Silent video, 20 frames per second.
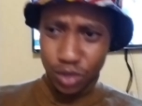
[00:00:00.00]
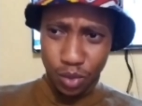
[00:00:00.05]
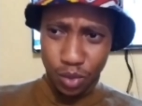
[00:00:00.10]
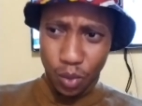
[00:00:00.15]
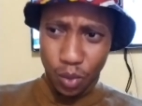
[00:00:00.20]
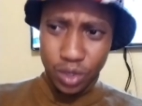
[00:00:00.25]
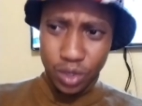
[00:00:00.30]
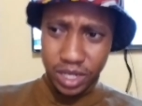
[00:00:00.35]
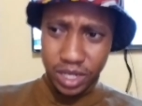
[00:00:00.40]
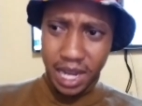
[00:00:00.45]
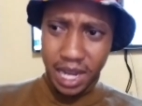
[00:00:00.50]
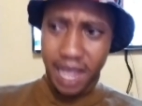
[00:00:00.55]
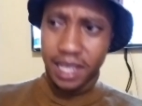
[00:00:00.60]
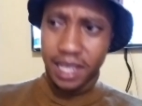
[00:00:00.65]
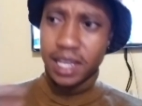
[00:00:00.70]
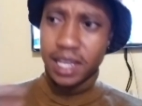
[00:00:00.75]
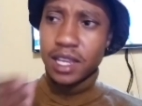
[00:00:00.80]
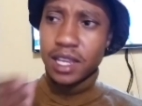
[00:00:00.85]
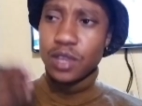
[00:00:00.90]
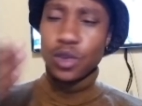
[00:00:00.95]
won't die.
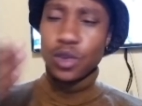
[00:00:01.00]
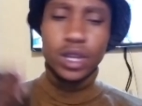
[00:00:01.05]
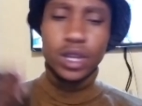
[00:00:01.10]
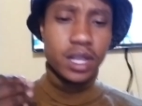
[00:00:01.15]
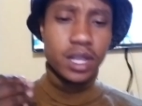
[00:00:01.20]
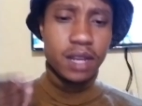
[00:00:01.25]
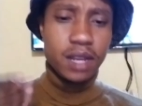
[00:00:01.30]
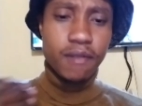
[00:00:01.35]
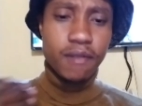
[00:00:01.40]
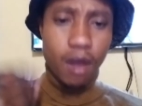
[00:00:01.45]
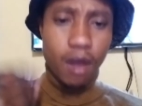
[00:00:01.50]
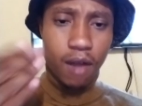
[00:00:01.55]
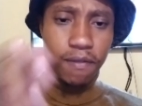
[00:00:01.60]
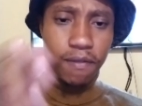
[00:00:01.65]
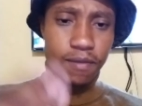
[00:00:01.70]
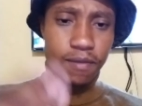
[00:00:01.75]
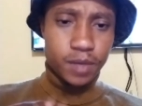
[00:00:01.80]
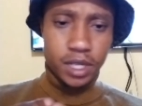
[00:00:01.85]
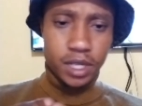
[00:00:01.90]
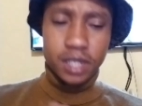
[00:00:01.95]
You can live
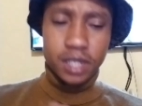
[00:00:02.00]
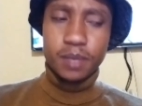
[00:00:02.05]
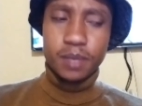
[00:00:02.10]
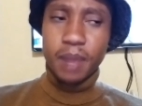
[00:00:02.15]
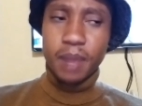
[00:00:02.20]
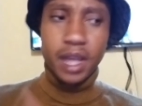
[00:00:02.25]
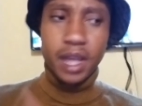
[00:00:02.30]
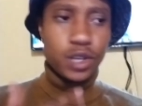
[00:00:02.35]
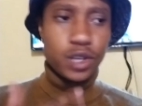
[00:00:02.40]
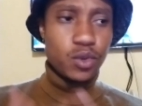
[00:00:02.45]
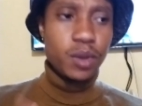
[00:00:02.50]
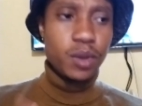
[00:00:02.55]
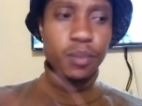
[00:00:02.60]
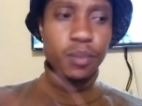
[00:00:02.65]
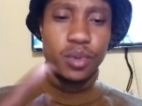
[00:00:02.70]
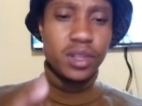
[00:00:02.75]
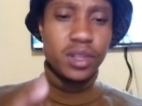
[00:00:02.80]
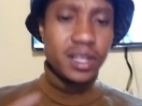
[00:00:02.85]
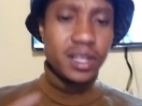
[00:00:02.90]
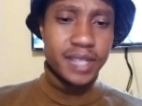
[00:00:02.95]
off just by doing
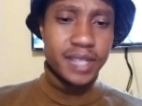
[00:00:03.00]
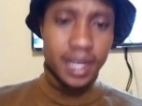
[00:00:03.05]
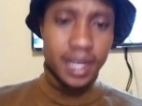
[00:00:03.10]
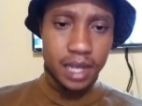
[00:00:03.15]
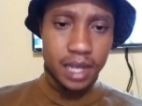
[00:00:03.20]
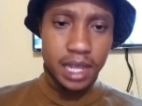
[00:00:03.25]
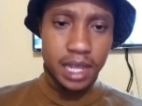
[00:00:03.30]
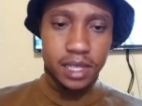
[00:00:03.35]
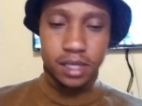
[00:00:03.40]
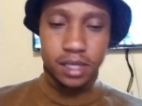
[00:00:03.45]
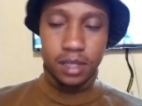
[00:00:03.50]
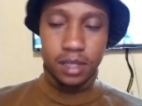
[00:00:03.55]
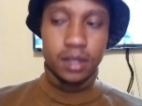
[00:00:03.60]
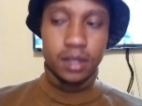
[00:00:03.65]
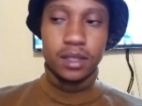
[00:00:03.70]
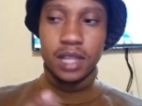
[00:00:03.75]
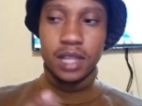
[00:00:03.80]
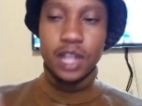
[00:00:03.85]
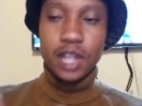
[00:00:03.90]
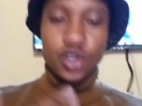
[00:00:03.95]
breathing techniques
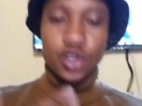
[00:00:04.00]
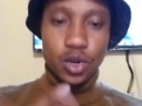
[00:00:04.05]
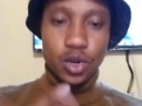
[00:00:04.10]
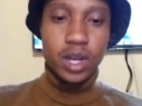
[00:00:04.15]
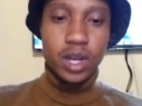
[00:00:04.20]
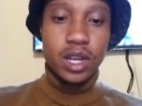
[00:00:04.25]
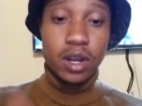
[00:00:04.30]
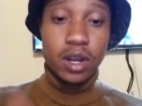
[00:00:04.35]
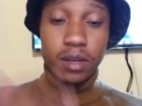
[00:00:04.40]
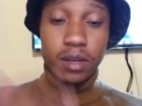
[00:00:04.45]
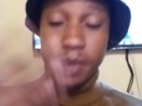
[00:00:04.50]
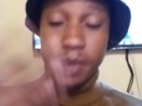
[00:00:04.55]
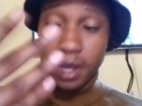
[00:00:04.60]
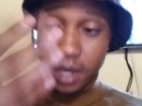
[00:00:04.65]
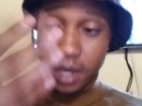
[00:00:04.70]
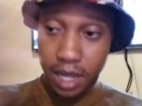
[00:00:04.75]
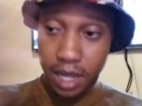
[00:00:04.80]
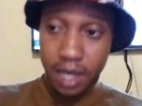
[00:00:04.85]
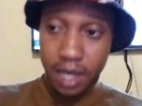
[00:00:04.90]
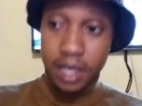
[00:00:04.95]
naturally,
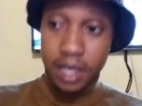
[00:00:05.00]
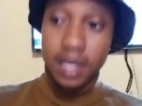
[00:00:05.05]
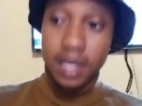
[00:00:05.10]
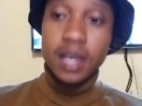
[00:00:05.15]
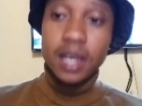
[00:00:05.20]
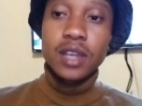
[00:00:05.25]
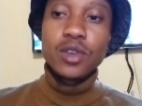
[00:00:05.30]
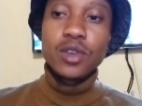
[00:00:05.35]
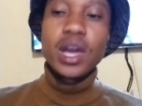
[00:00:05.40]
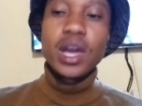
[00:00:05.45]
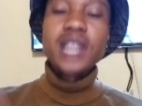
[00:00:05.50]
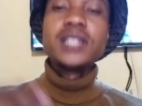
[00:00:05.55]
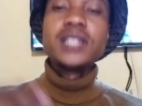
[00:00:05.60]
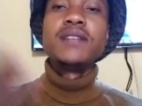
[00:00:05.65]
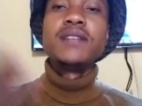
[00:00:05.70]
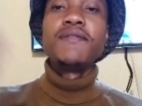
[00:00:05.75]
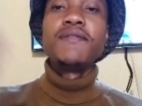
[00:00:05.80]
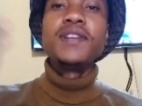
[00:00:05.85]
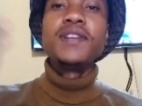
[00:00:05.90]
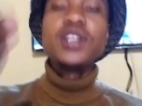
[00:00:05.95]
automatically. You're
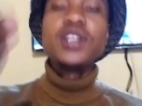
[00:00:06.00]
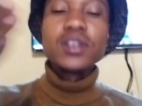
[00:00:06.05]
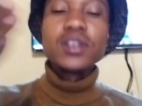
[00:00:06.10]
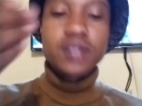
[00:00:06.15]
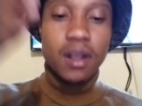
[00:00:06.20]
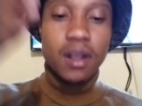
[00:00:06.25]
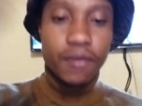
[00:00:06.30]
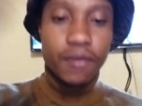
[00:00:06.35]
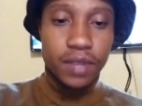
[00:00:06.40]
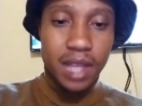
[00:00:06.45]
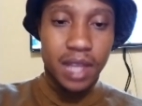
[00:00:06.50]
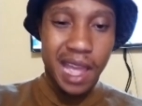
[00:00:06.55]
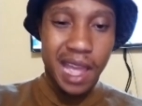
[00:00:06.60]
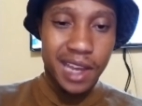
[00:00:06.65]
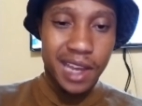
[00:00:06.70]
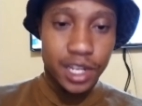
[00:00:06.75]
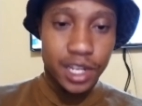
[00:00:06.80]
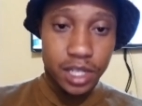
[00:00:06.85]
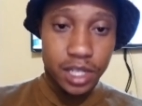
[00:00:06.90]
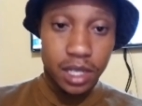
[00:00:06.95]
actually feeding yourself with the
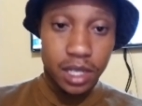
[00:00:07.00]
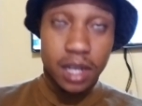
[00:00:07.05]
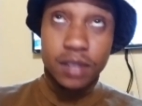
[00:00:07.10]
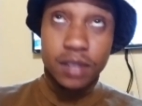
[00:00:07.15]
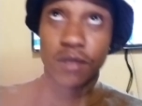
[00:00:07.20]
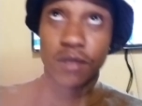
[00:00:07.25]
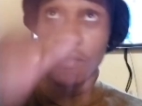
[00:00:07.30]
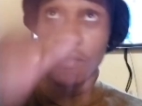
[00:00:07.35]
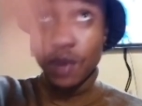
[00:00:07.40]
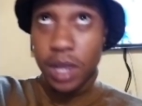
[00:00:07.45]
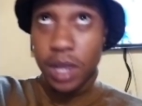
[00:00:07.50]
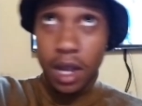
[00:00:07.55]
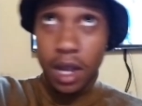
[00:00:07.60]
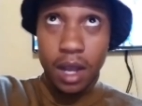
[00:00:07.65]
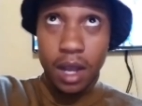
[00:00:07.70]
energy that is free,